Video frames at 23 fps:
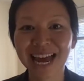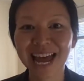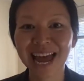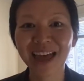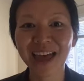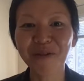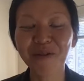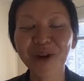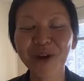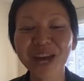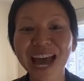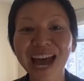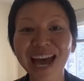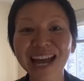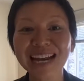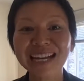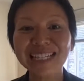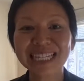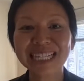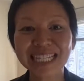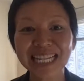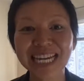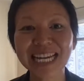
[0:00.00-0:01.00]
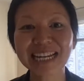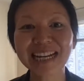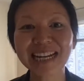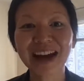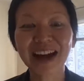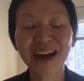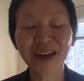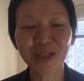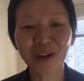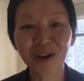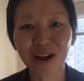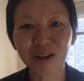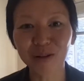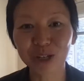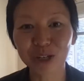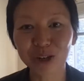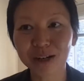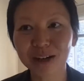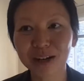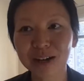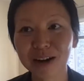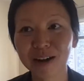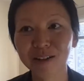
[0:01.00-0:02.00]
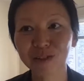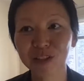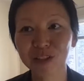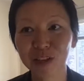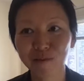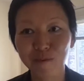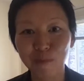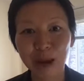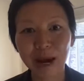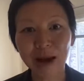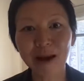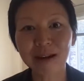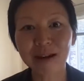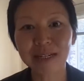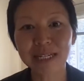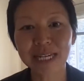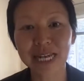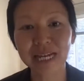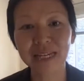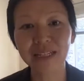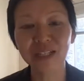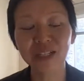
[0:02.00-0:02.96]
And we hadn't seen other alternatives of parenting.